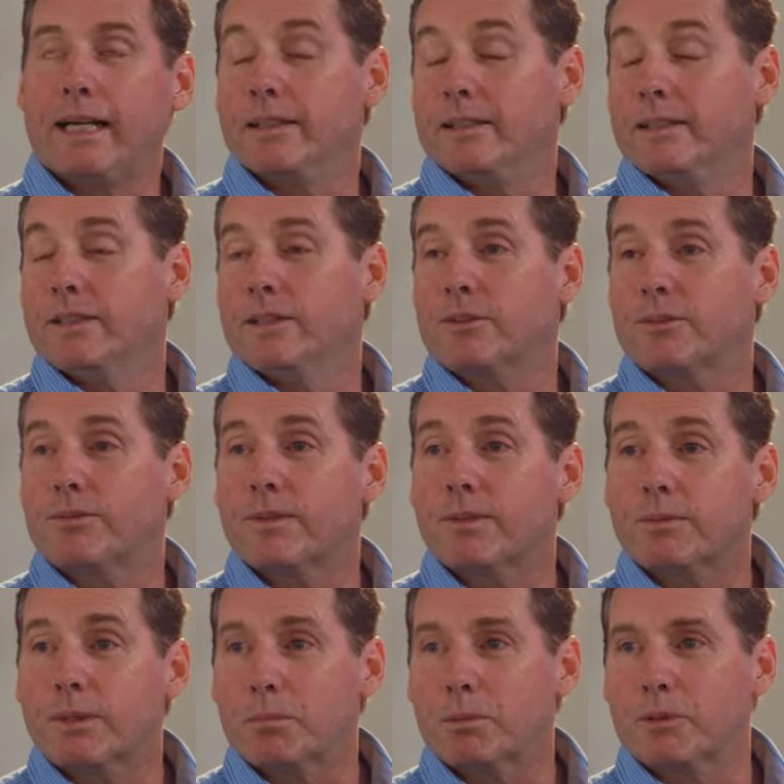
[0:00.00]
at least
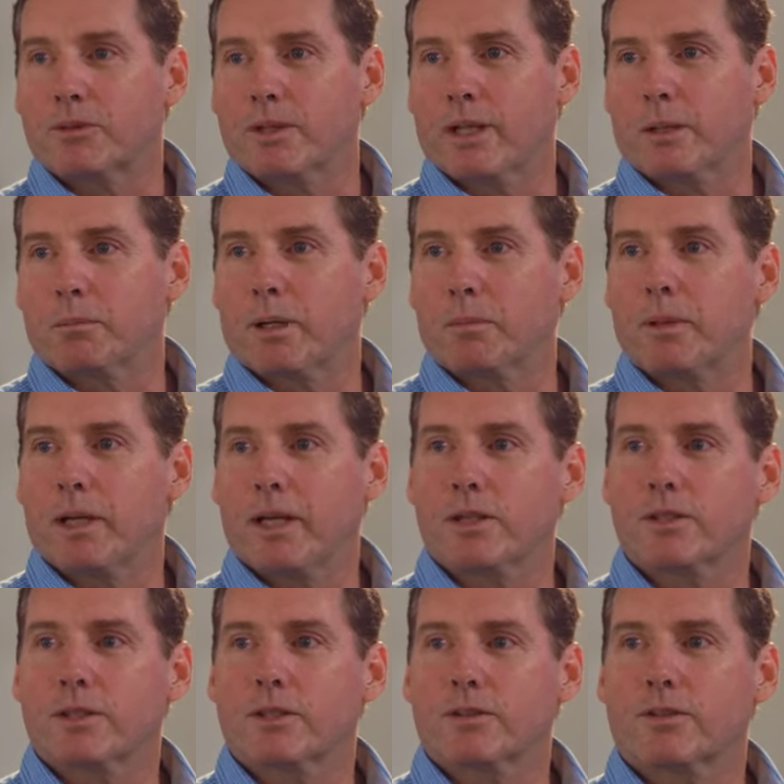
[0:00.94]
50% of my
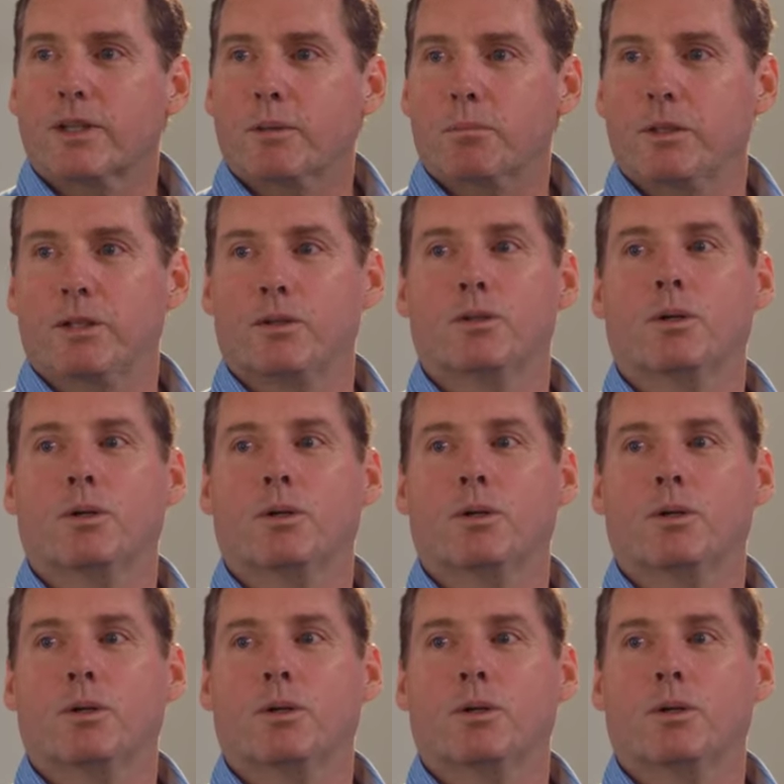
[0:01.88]
patients have been